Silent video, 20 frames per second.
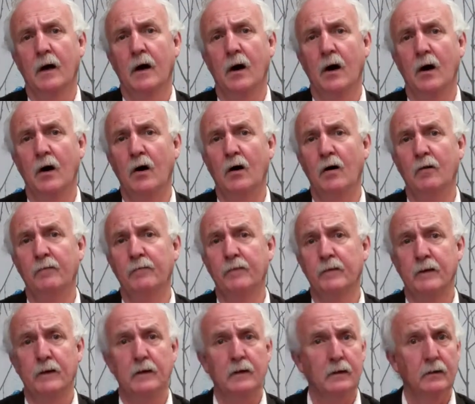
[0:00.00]
of
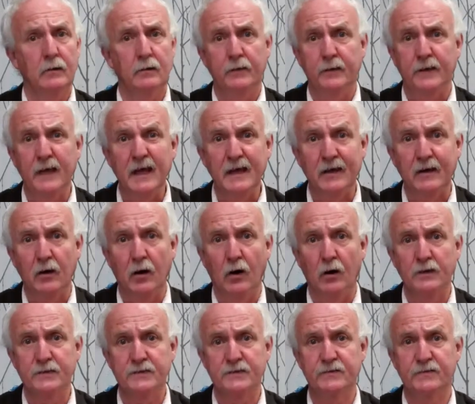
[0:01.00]
their
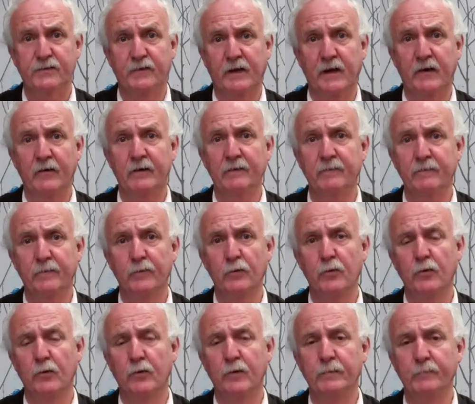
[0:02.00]
costs going
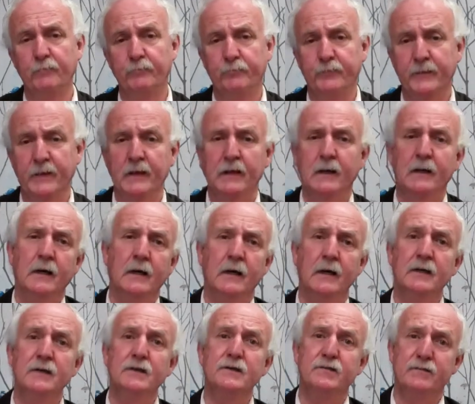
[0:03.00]
forward.
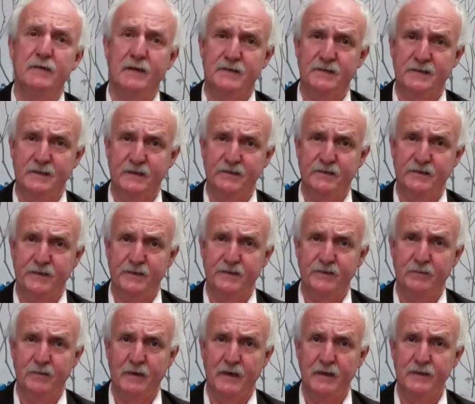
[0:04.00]
An interesting
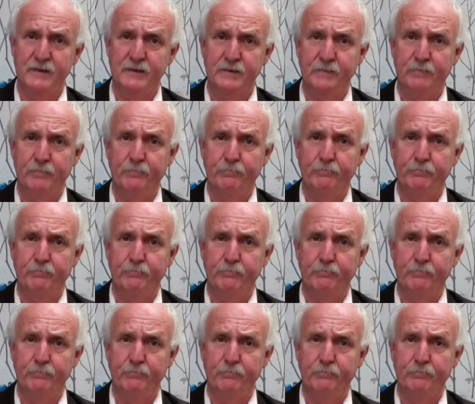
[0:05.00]
situation.